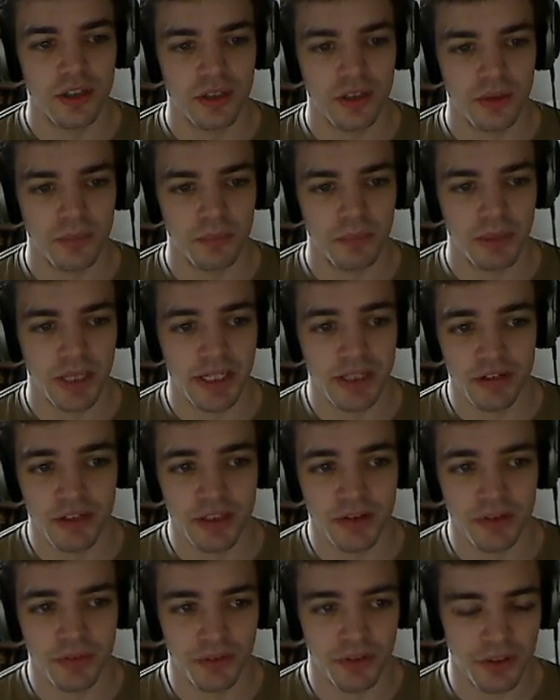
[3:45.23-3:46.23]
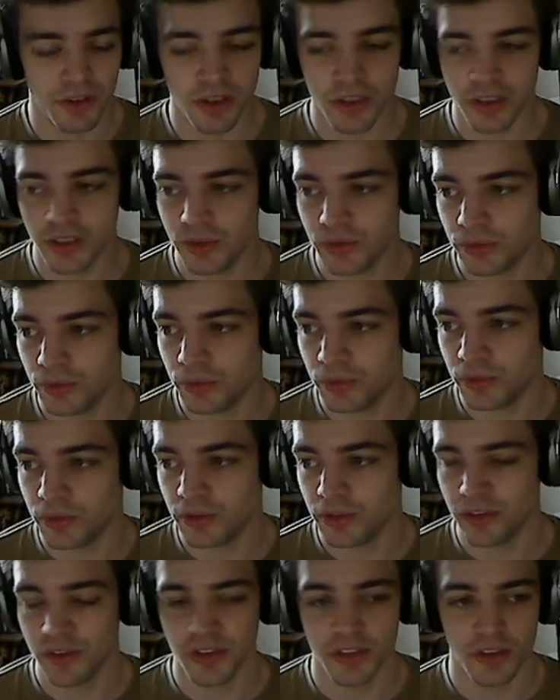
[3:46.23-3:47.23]
play around the guy who
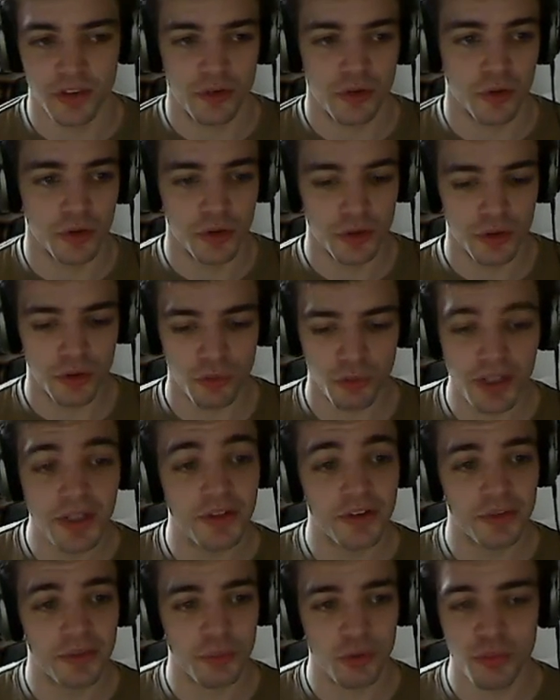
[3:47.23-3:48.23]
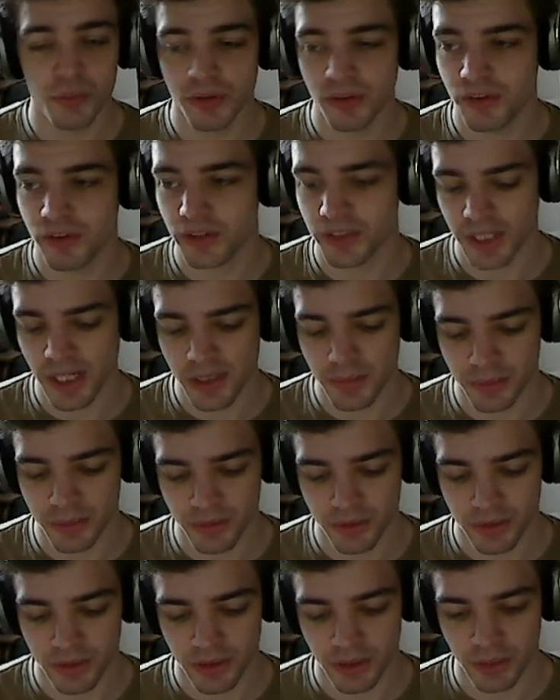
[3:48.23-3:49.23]
is in control. You've got to read his movements in the game,
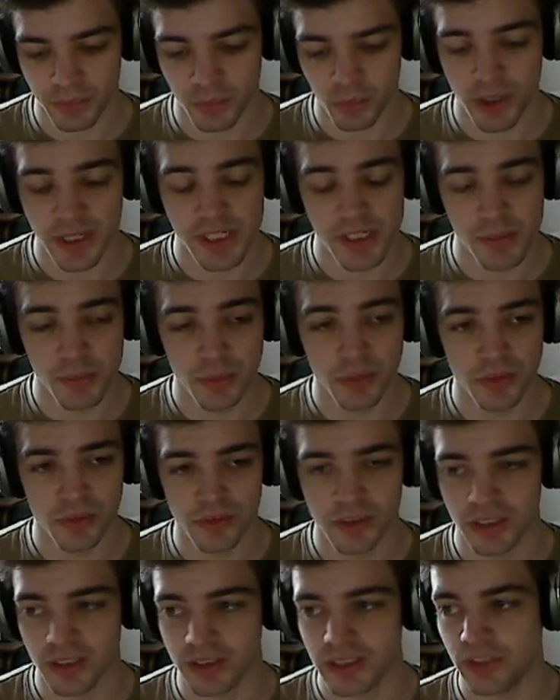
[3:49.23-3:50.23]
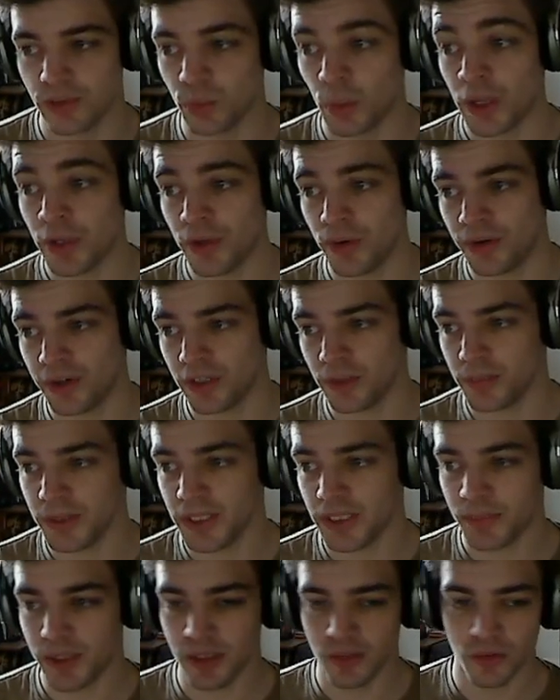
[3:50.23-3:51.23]
and where he moves dictates where you're going to be,
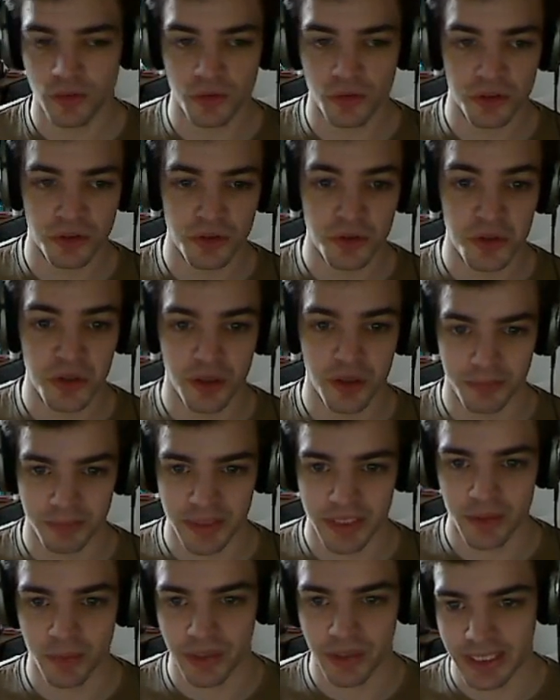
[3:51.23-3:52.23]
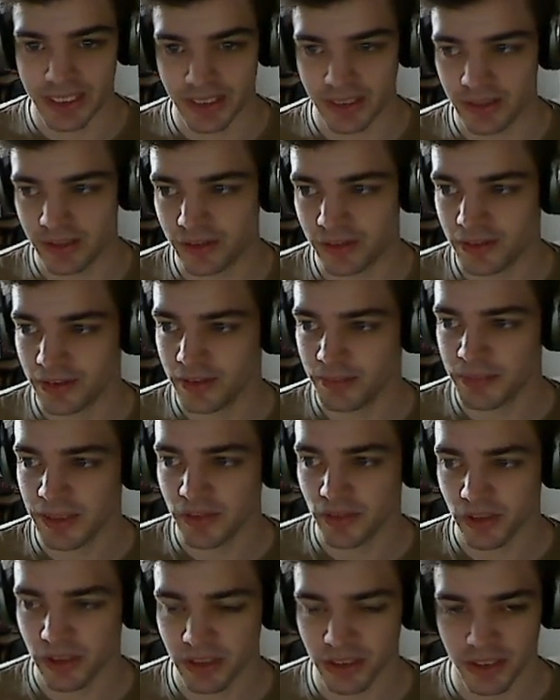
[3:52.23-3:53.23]
because you can't be where he is,
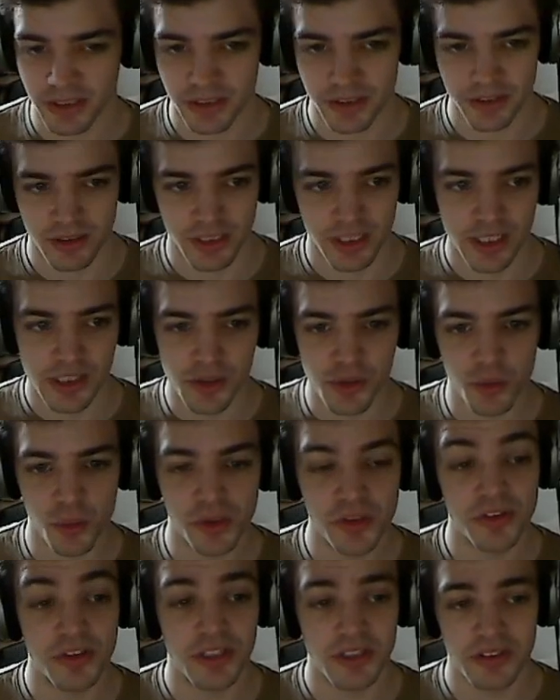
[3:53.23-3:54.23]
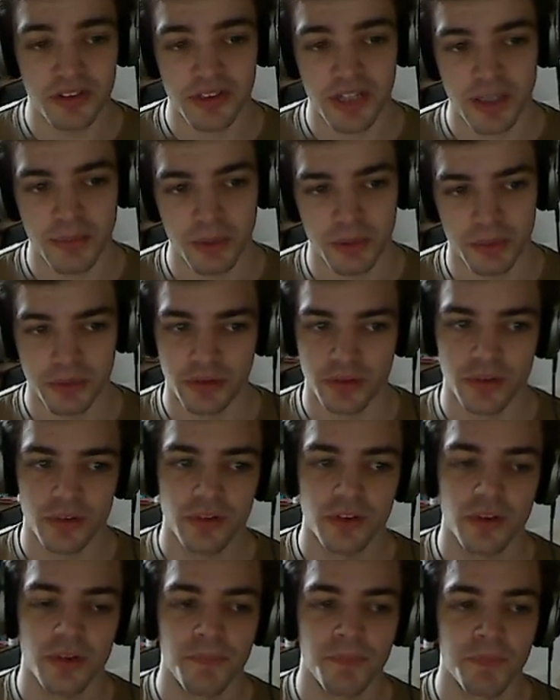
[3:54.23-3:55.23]
basically. That you always need escape
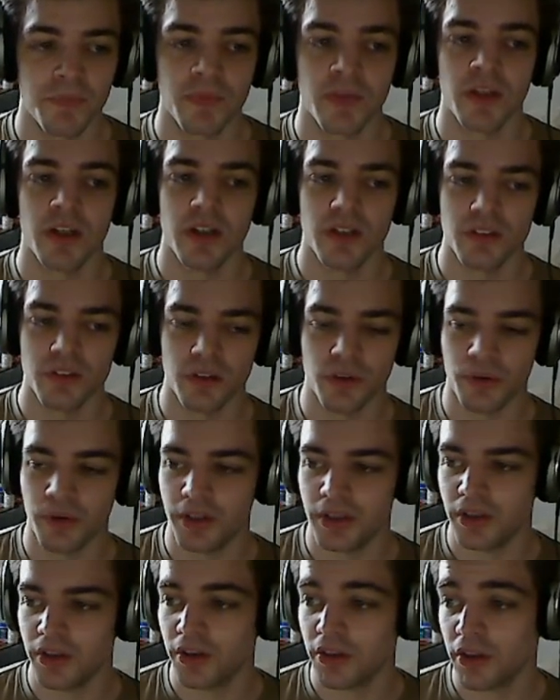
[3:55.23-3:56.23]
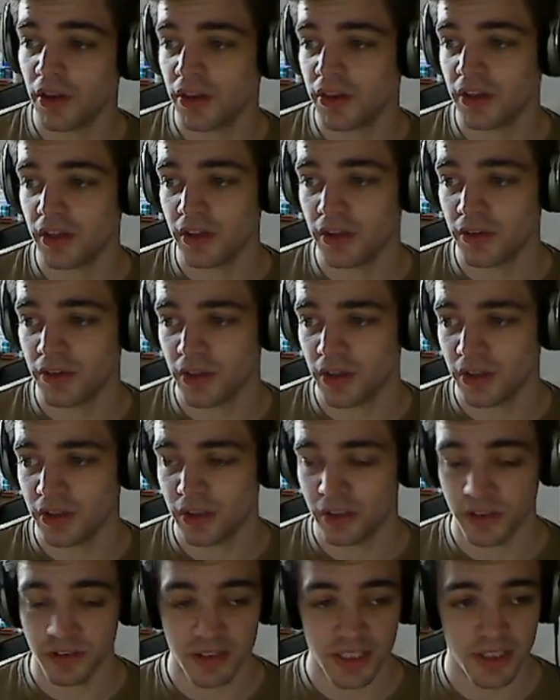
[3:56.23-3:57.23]
options. So in the
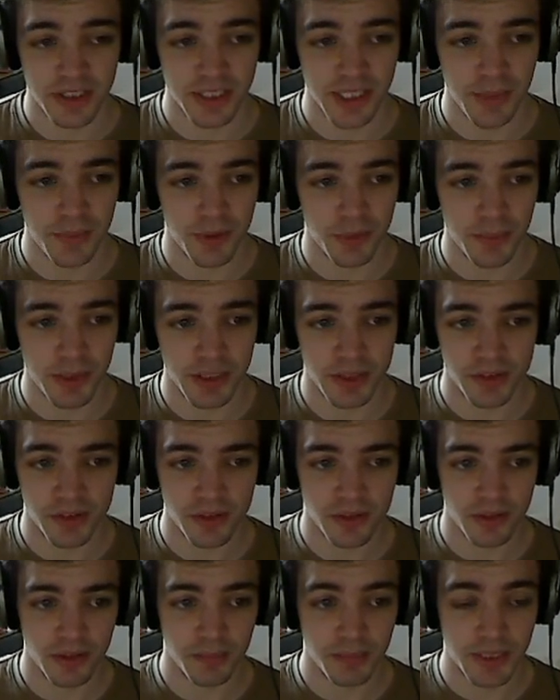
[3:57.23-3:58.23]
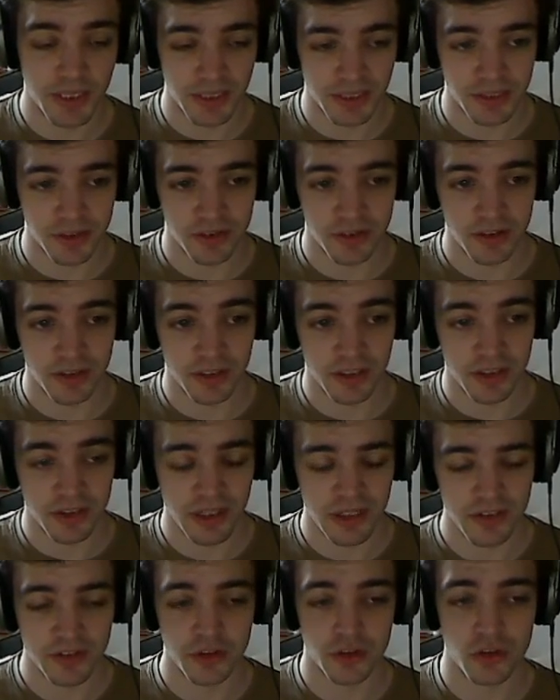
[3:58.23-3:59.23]
third state the game can be in is
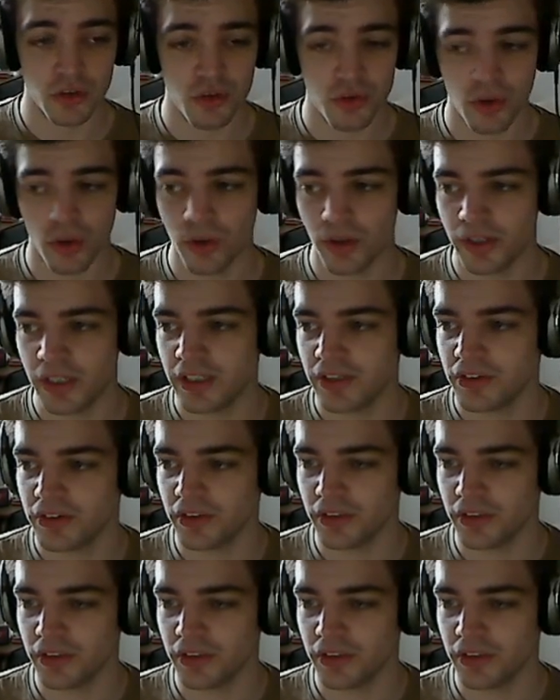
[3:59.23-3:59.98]
contested control, and that's